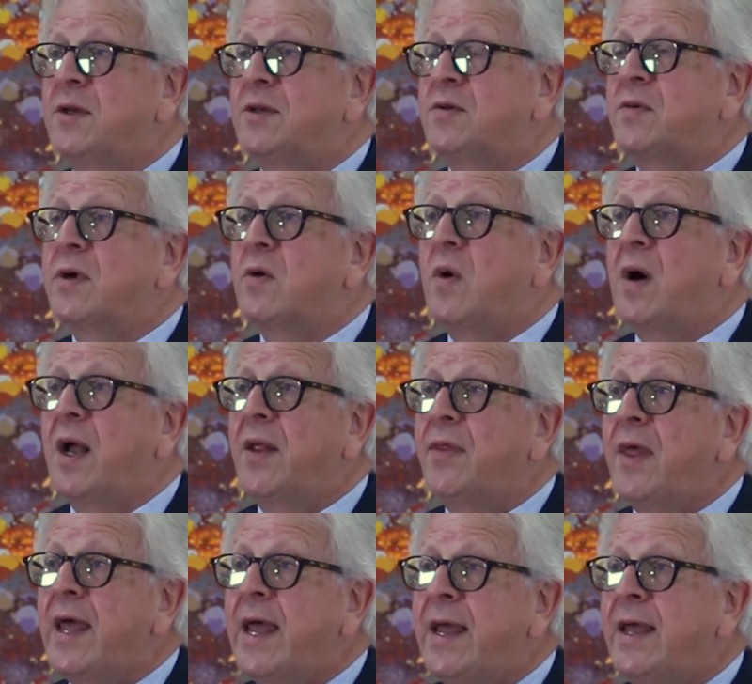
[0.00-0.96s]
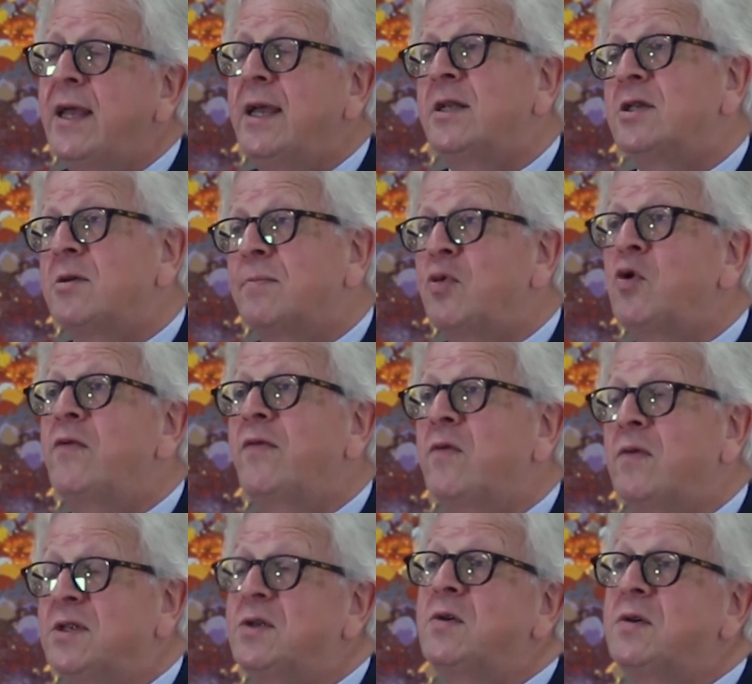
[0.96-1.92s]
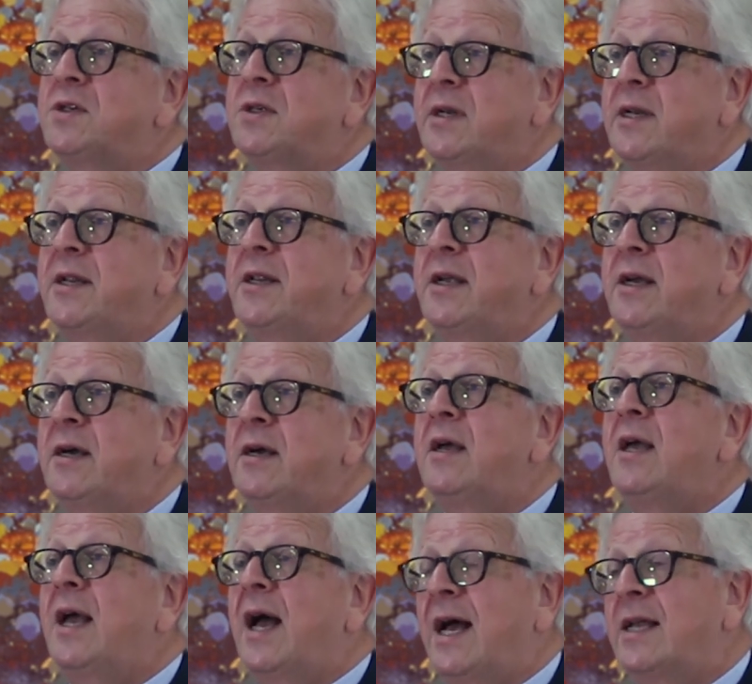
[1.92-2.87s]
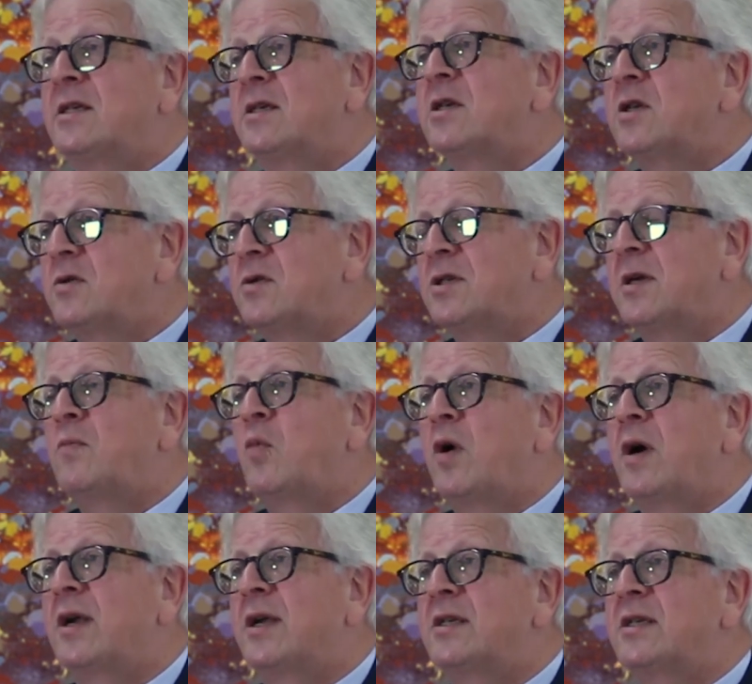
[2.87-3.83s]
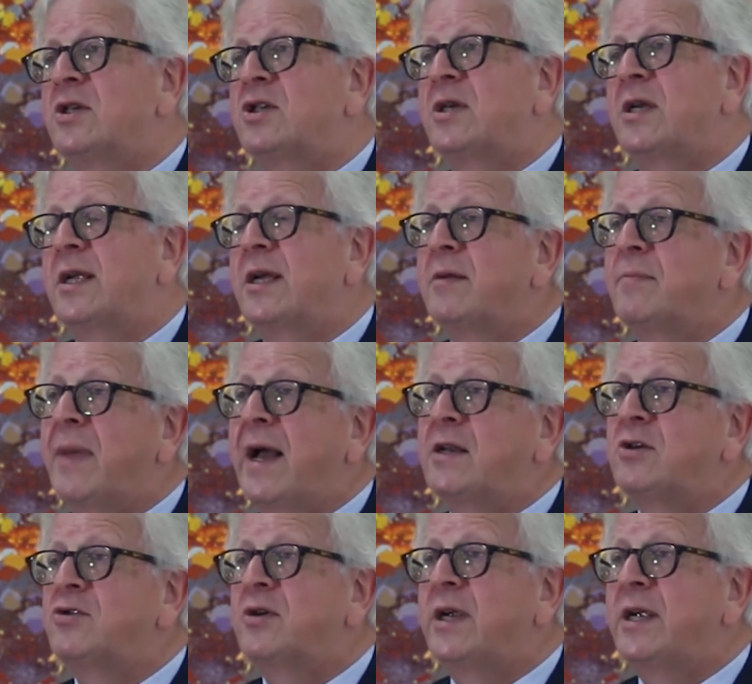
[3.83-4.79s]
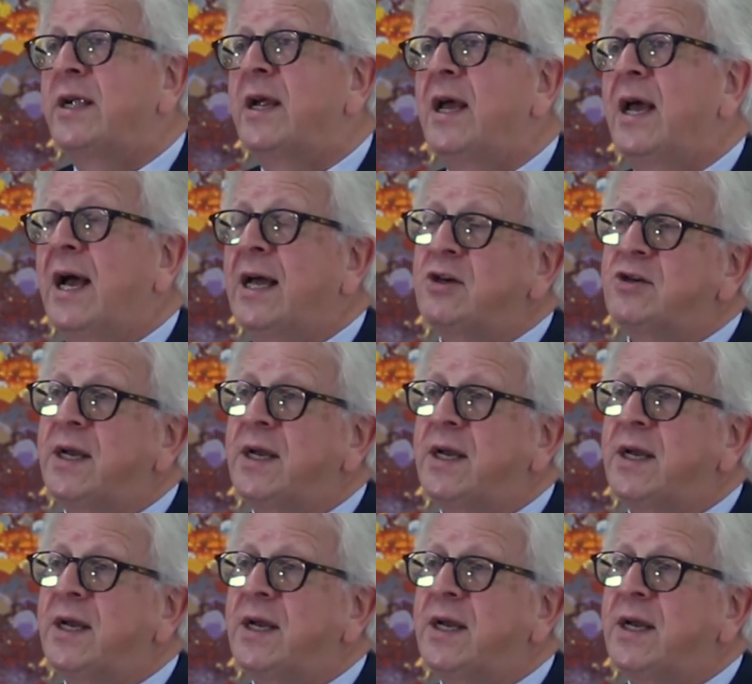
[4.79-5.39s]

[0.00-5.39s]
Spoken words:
that's required there, to prove a resource at Lydia, and to do some work additionally at Battery and